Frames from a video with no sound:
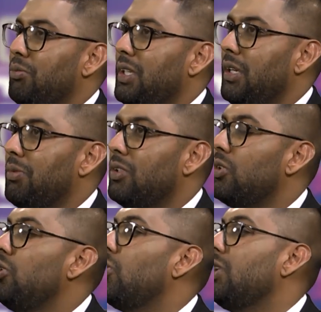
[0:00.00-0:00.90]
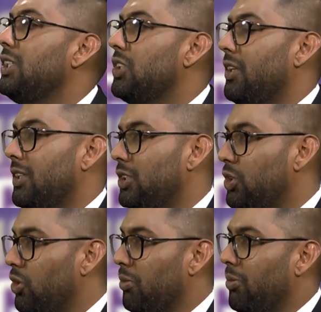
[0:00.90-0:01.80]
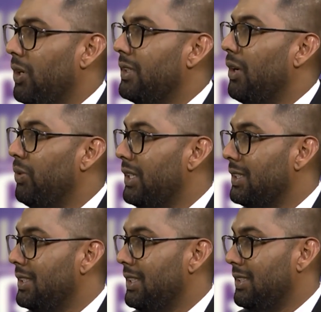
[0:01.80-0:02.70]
be able to know each other's strong points and weaknesses.